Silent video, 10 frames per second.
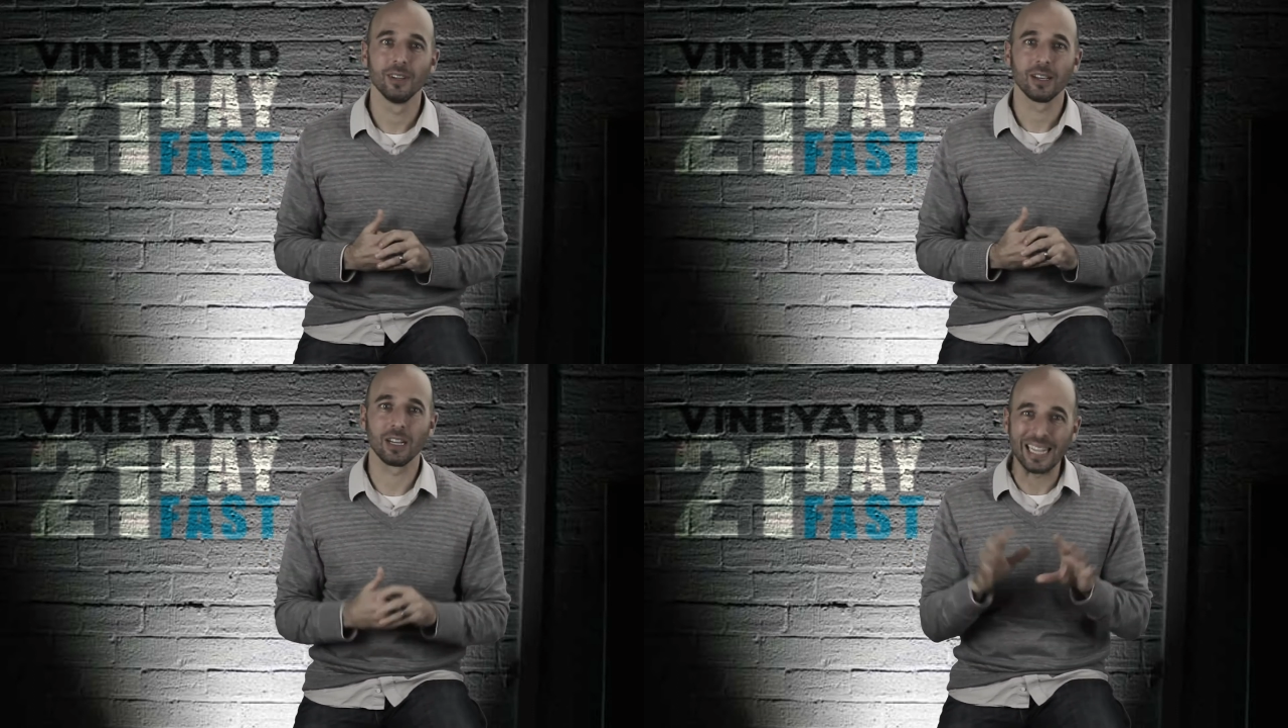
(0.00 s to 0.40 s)

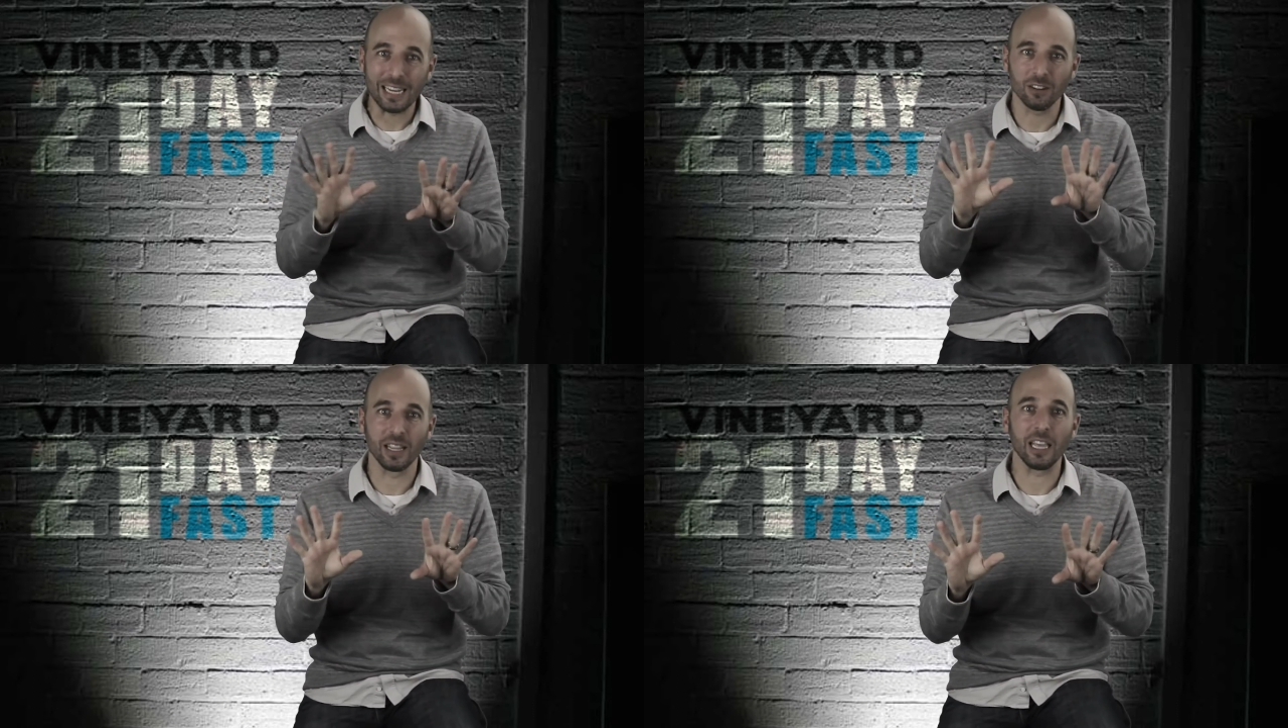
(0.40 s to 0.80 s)

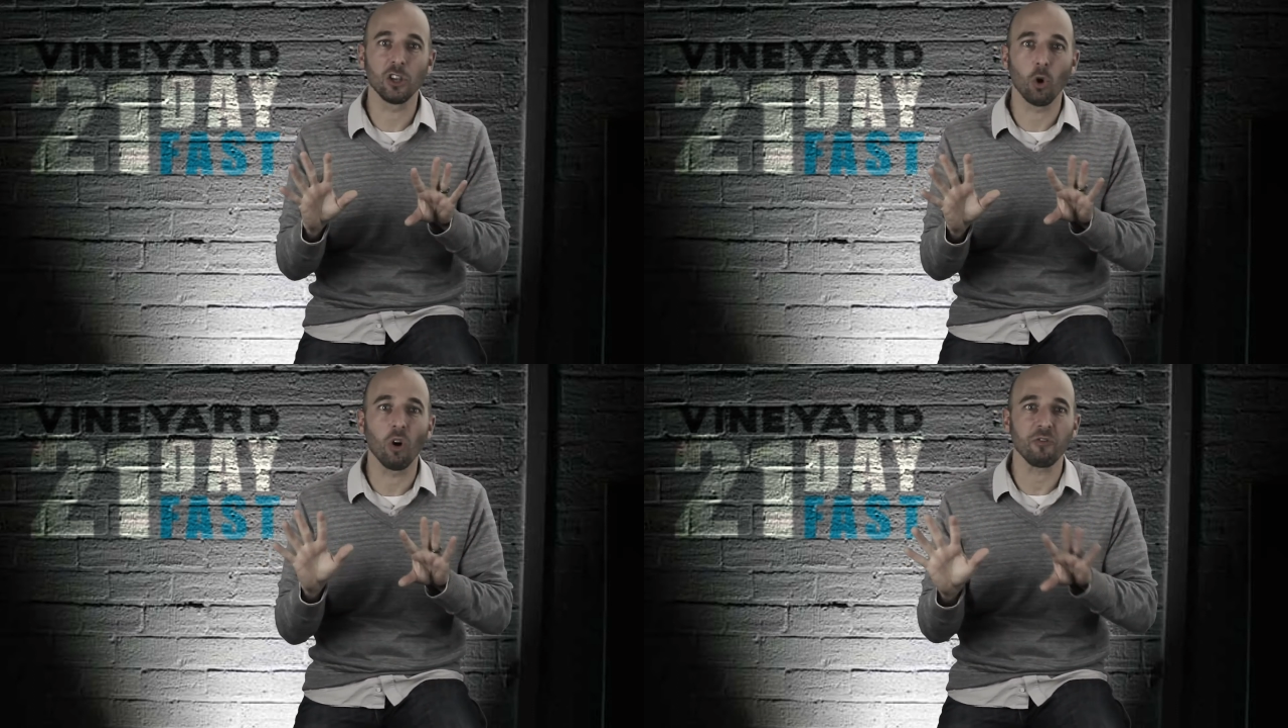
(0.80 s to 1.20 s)
Clearly,
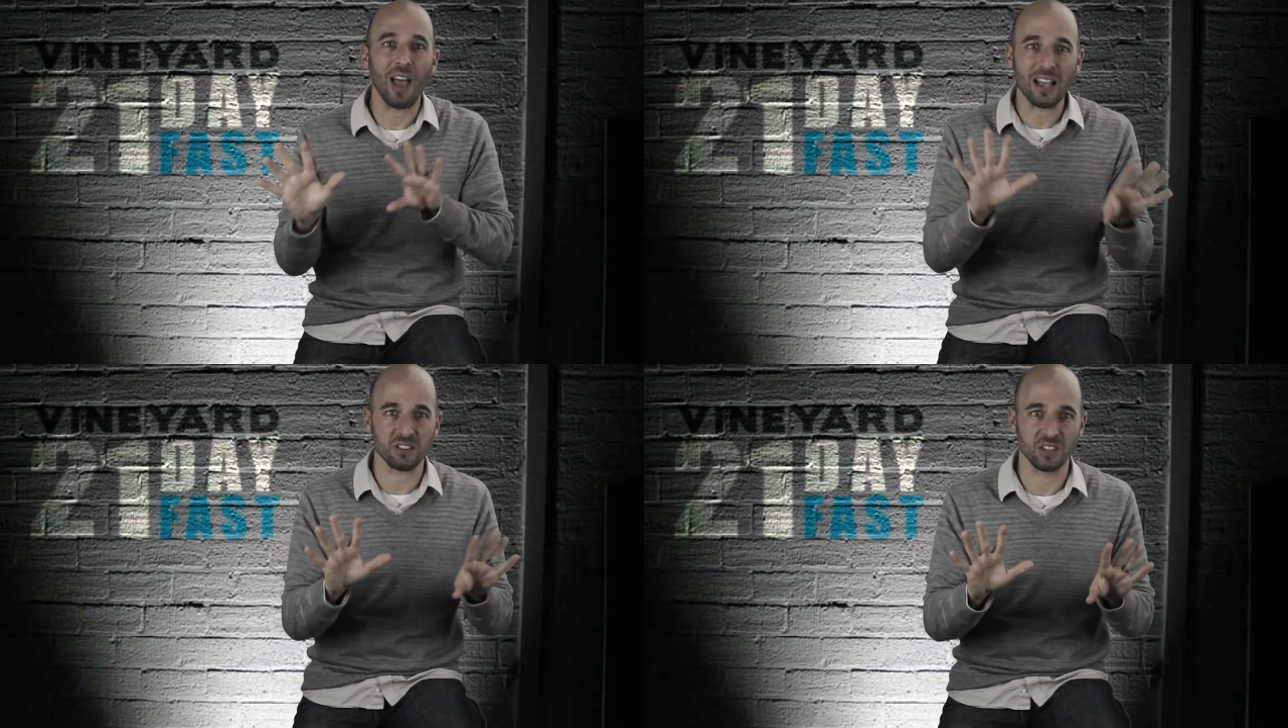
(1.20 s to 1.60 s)
you're
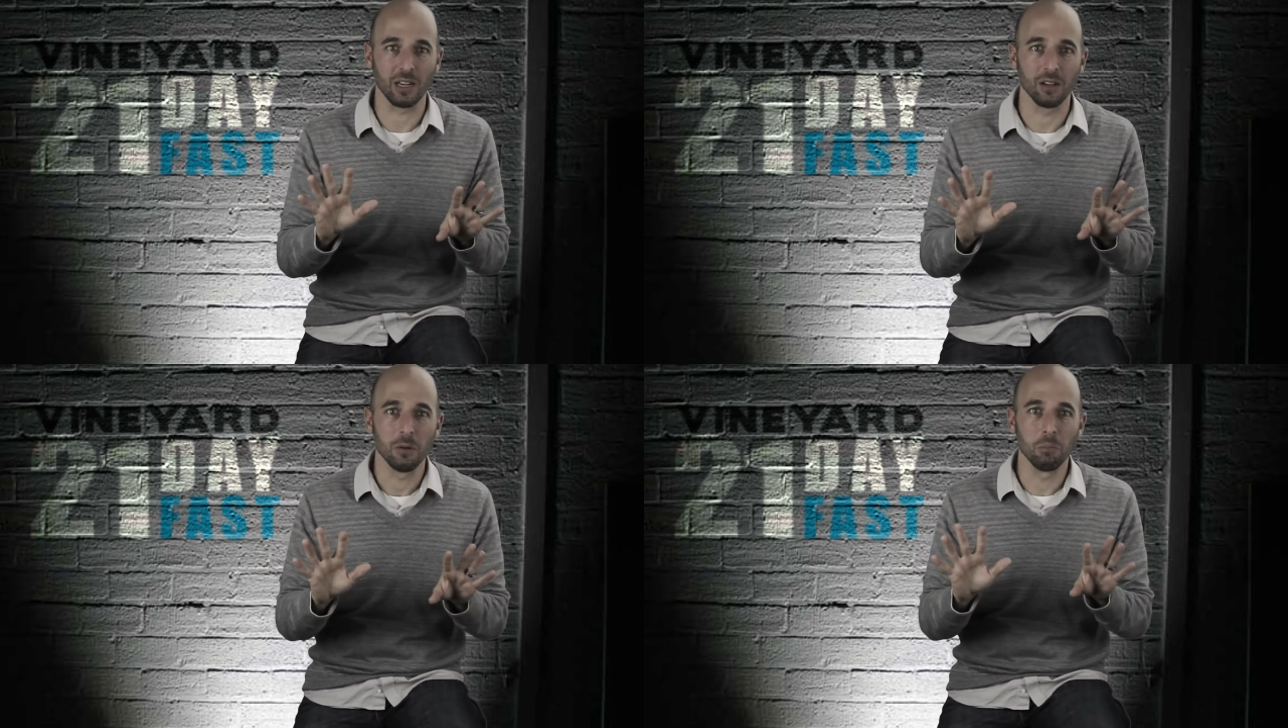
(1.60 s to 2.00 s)
fasting,